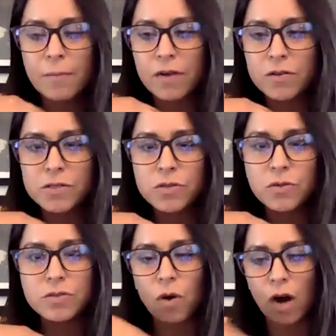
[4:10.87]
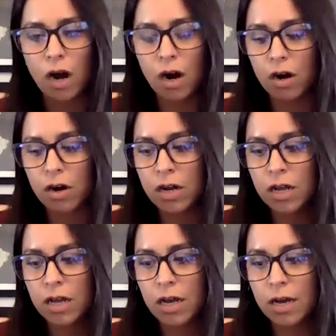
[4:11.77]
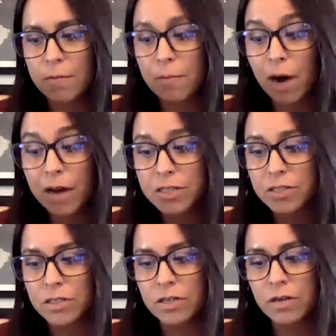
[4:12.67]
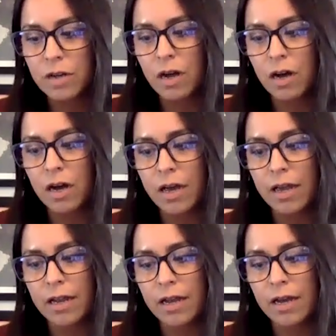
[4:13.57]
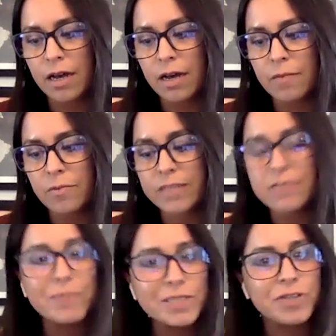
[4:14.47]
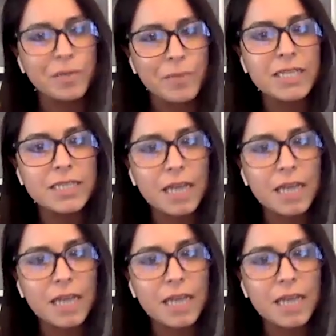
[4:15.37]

medical schools are monitored on rates of mistreatment.